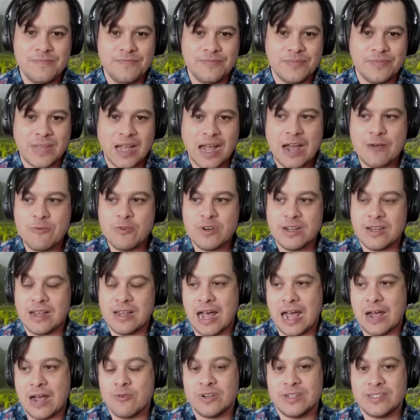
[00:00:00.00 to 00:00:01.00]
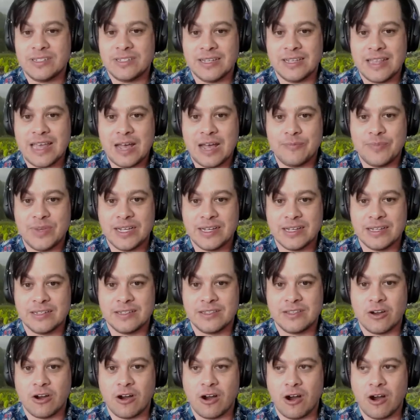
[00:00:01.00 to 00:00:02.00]
wouldn't say that, because
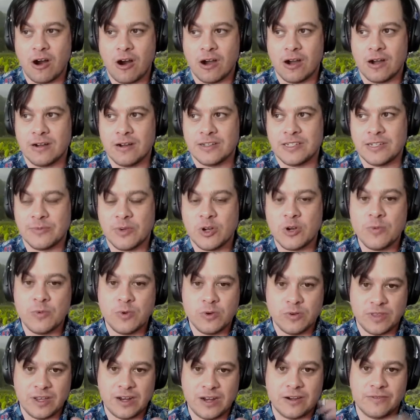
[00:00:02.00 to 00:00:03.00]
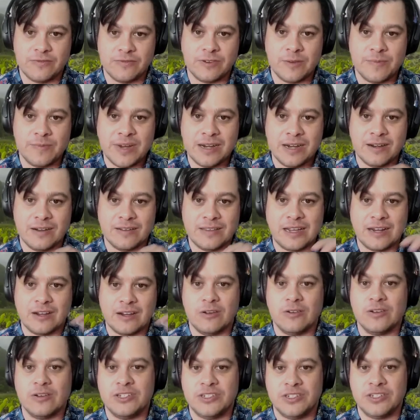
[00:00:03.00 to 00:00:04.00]
there are some kumu that are from here that go
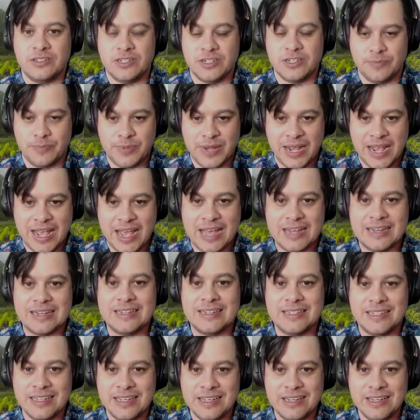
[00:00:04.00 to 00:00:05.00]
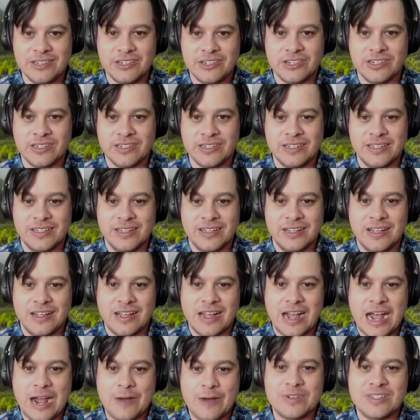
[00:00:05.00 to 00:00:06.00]
to Japan and teach.
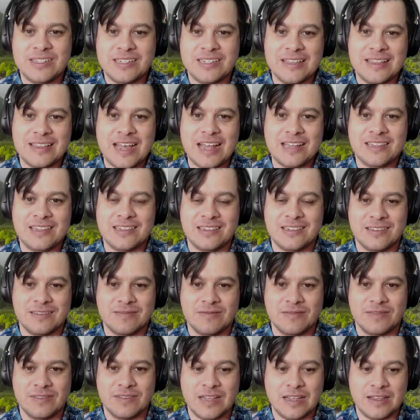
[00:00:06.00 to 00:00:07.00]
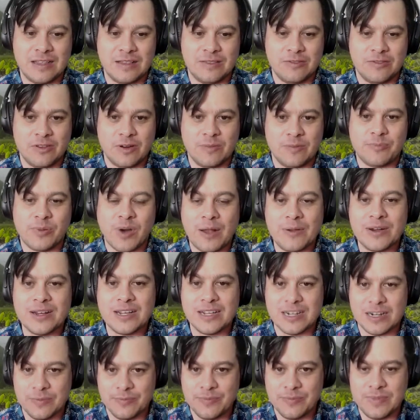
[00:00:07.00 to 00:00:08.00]
I would say that's, they're probably
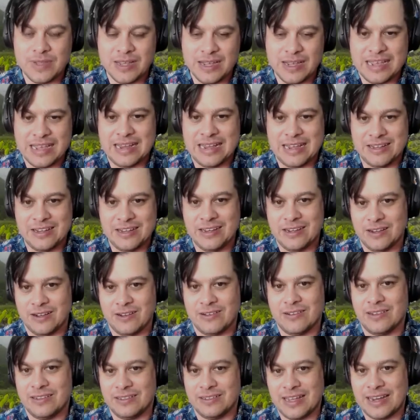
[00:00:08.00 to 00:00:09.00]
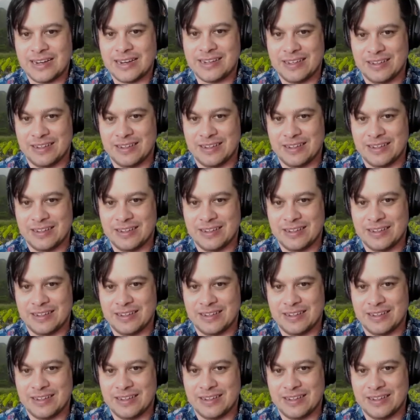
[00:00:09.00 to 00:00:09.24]
going to, and you know, like in